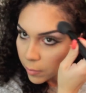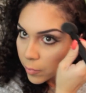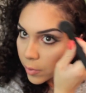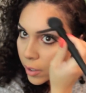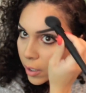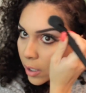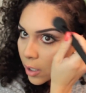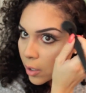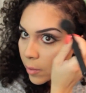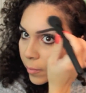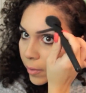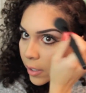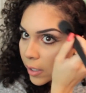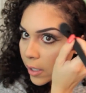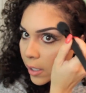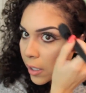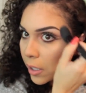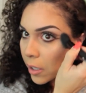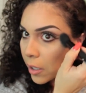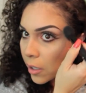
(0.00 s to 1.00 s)
put a little bit
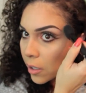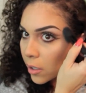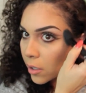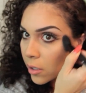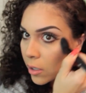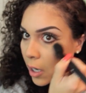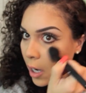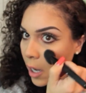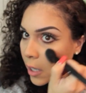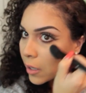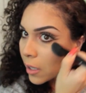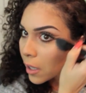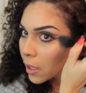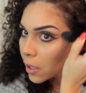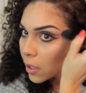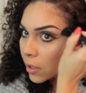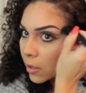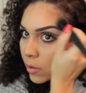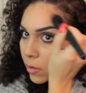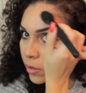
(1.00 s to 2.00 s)
here and like
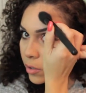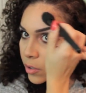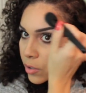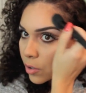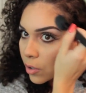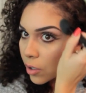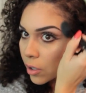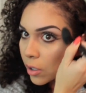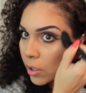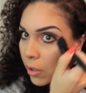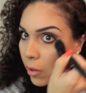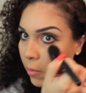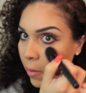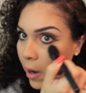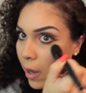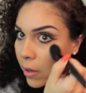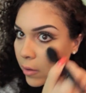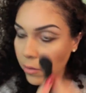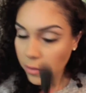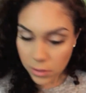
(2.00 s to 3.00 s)
circle it
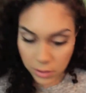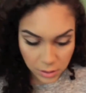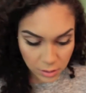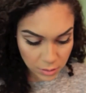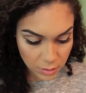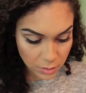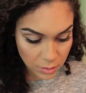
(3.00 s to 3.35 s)
around.